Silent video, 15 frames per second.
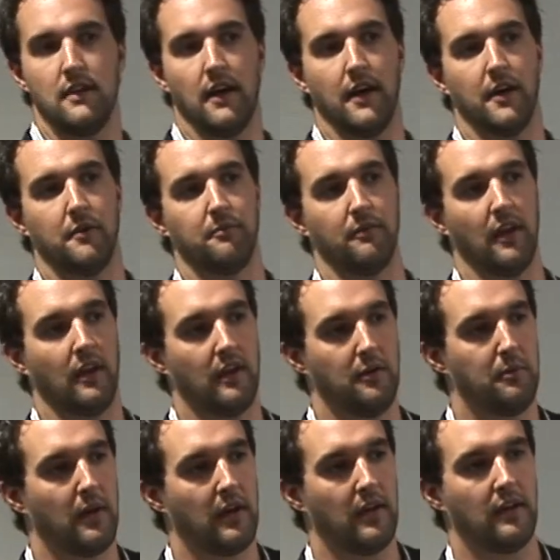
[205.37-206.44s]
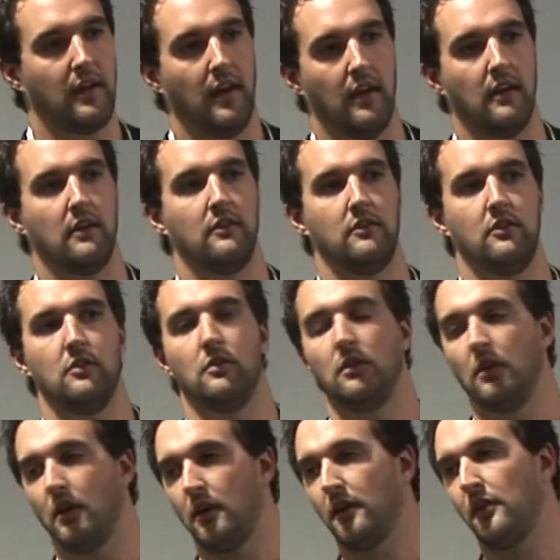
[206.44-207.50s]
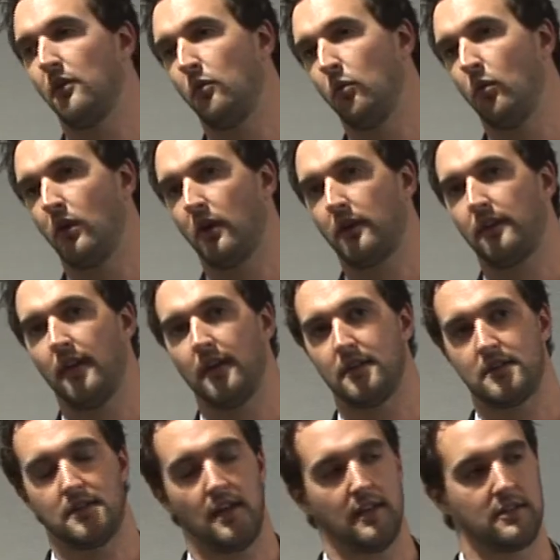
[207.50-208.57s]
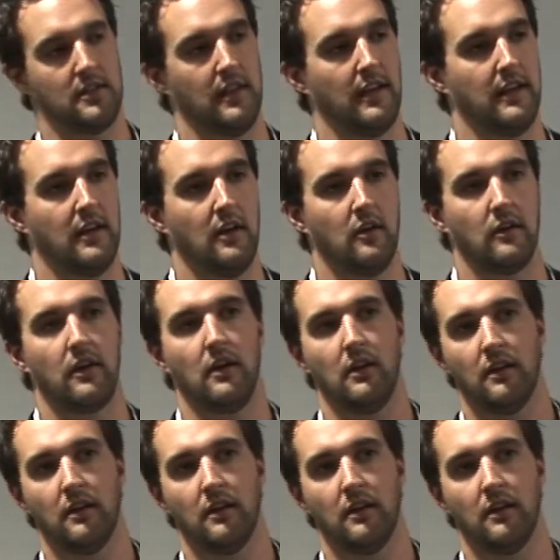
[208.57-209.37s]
Anybody can do a lot of the work that's laid out.